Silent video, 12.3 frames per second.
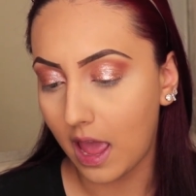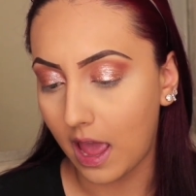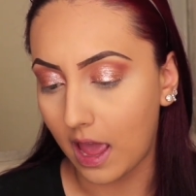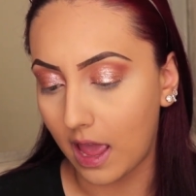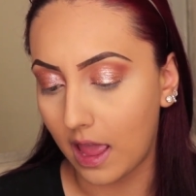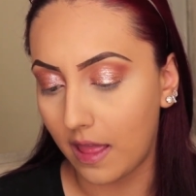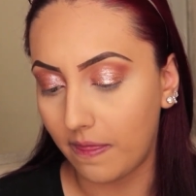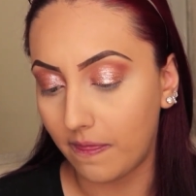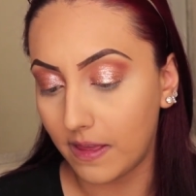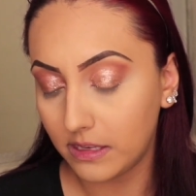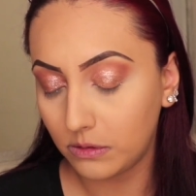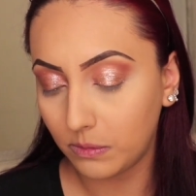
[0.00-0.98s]

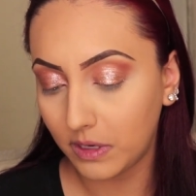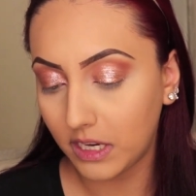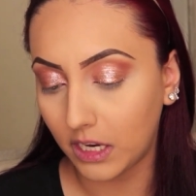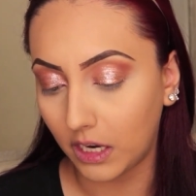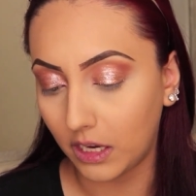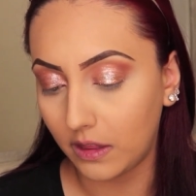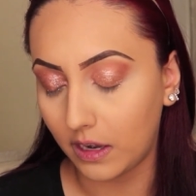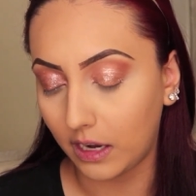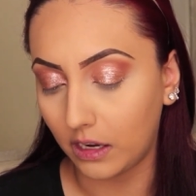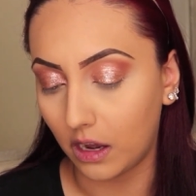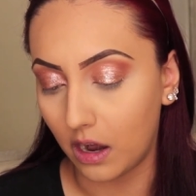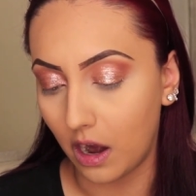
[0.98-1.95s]
And this one here that
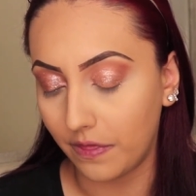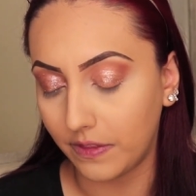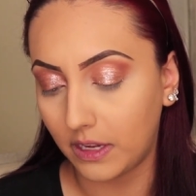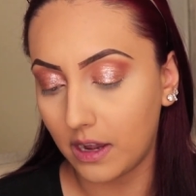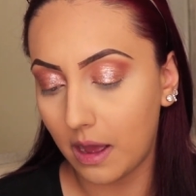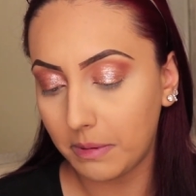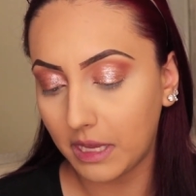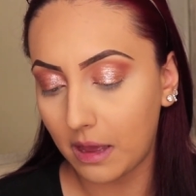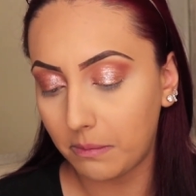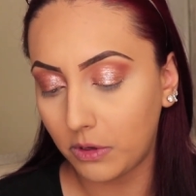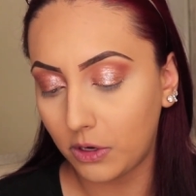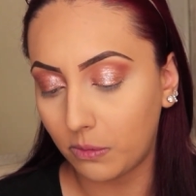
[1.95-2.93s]
I got on the
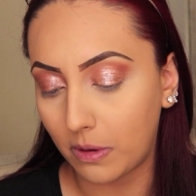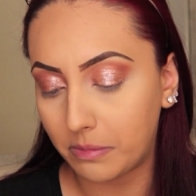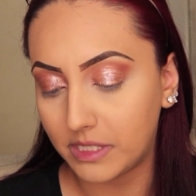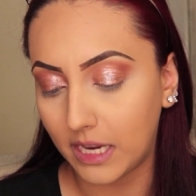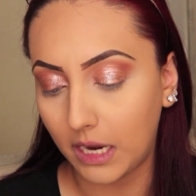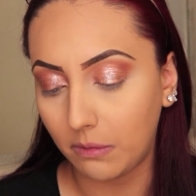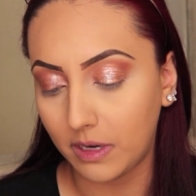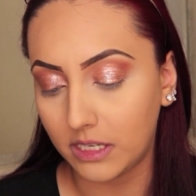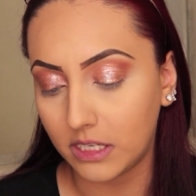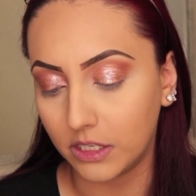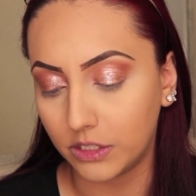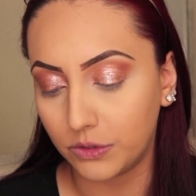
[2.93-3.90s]
Copycat Beauty website
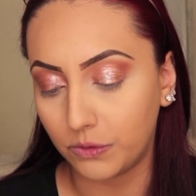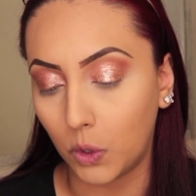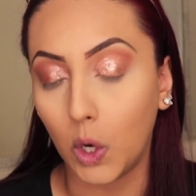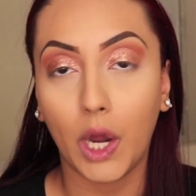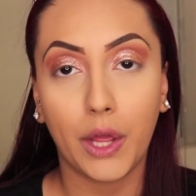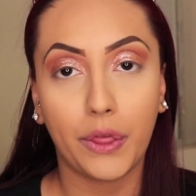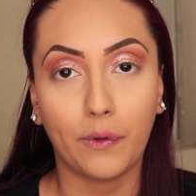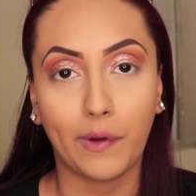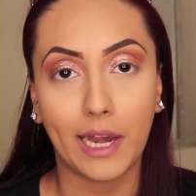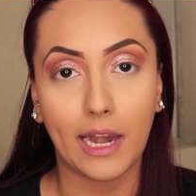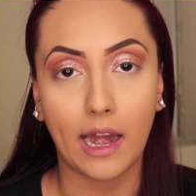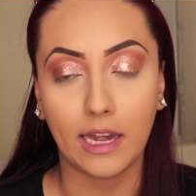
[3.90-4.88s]
retails for
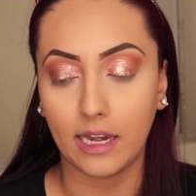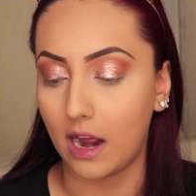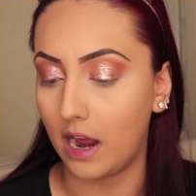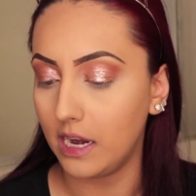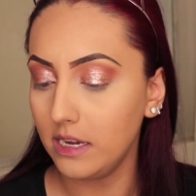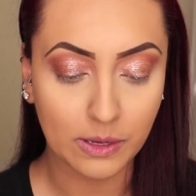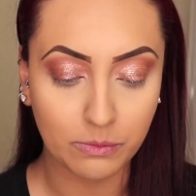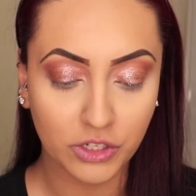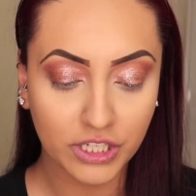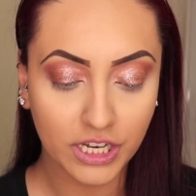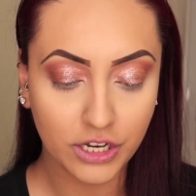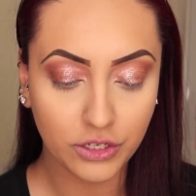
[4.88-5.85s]
$3.99. So I'm
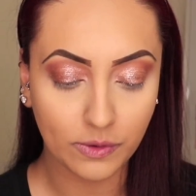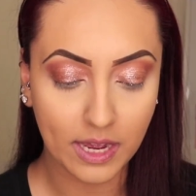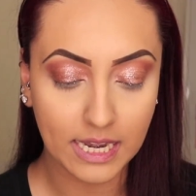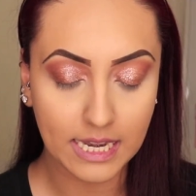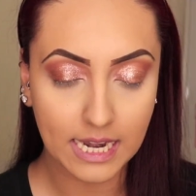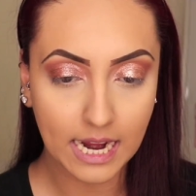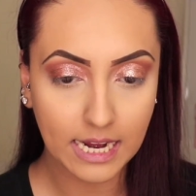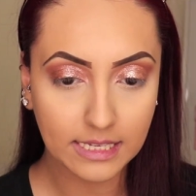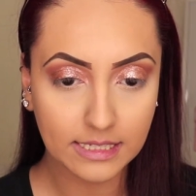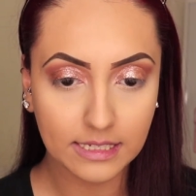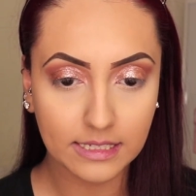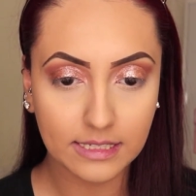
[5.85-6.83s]
just going to do a
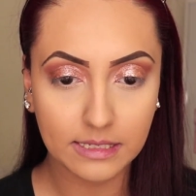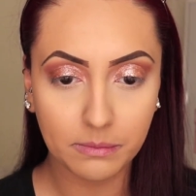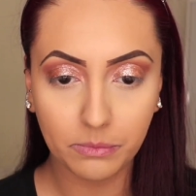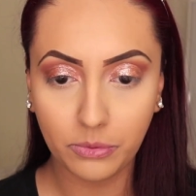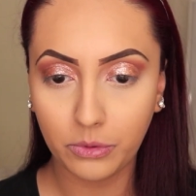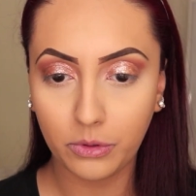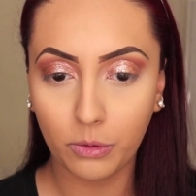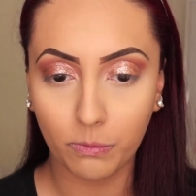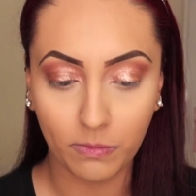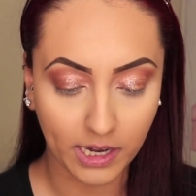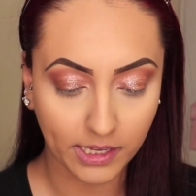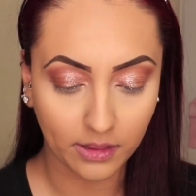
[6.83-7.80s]
nice, simple,
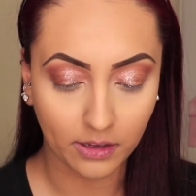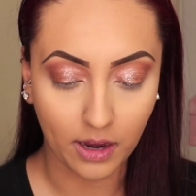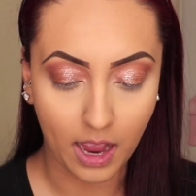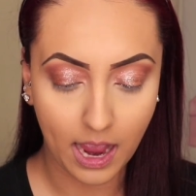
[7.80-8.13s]
regular